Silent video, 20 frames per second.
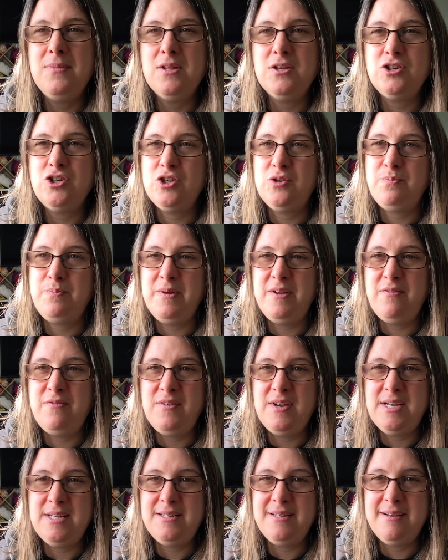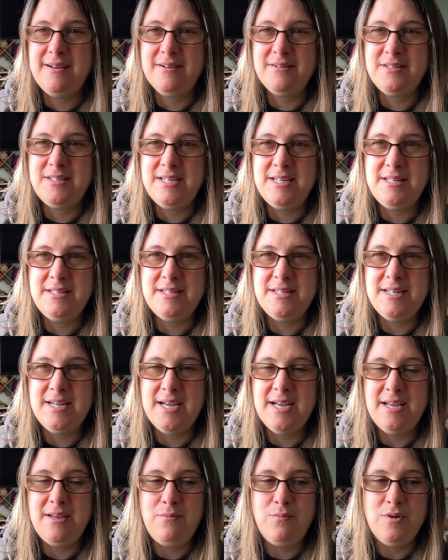should be feeding us the
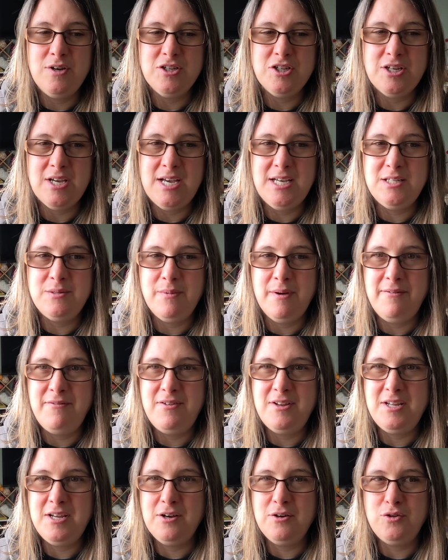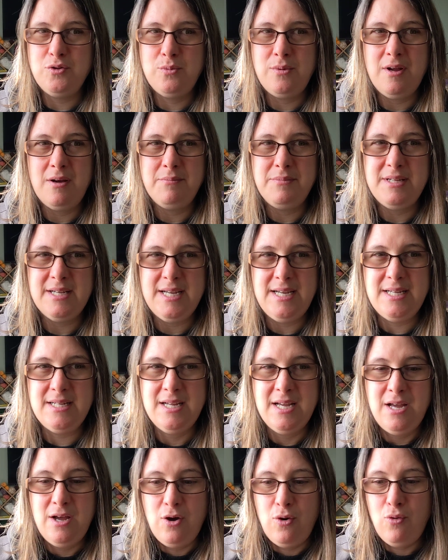internet, in which case my videos will update
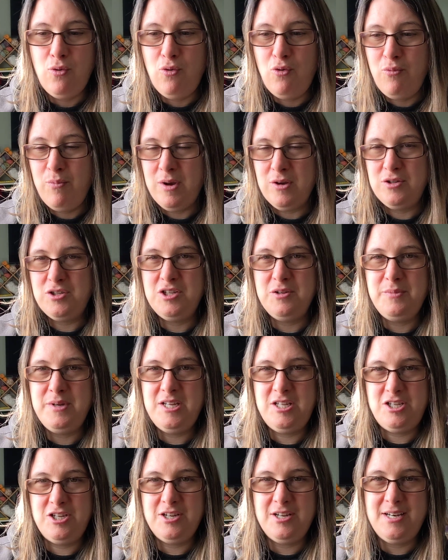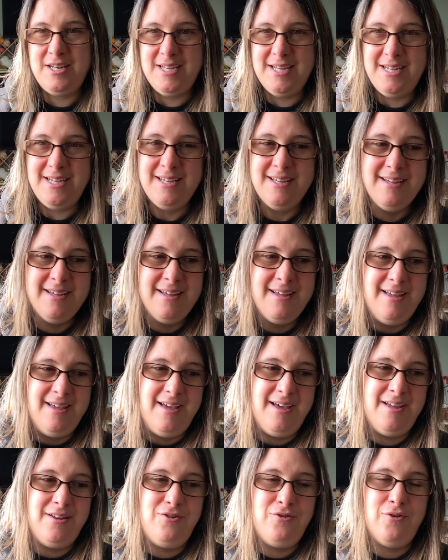almost immediately
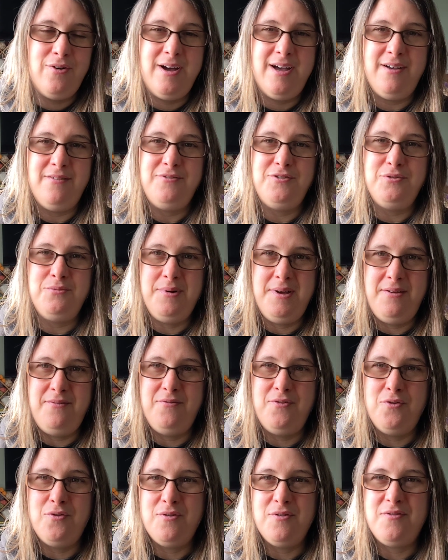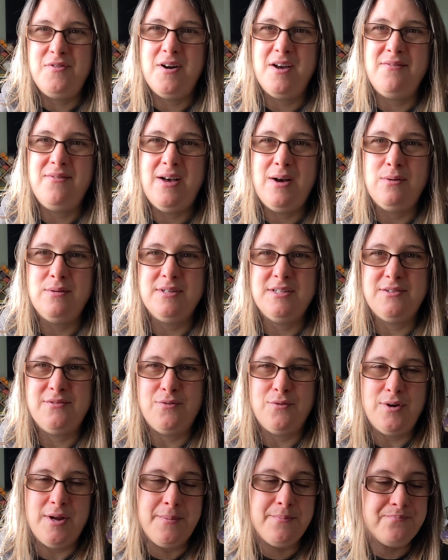and not have to wait 4 or 5 hours
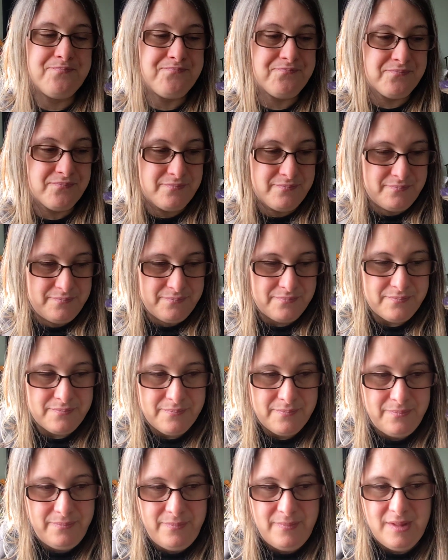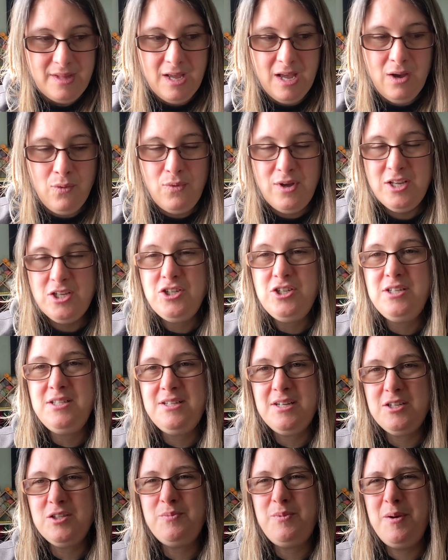for it, which
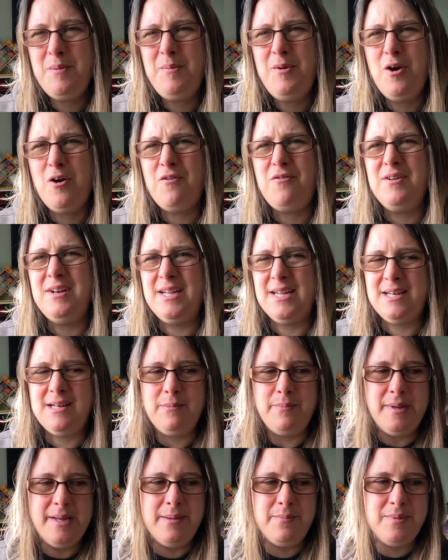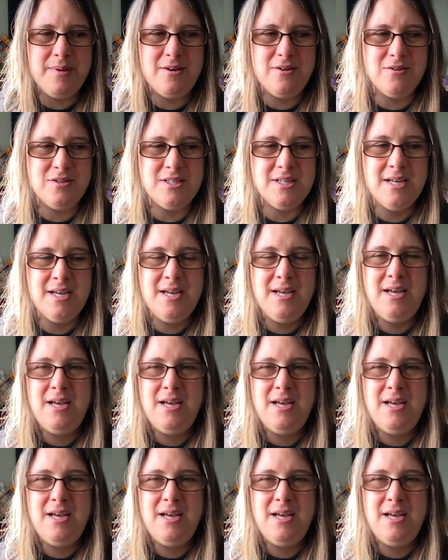does put me off a little bit, because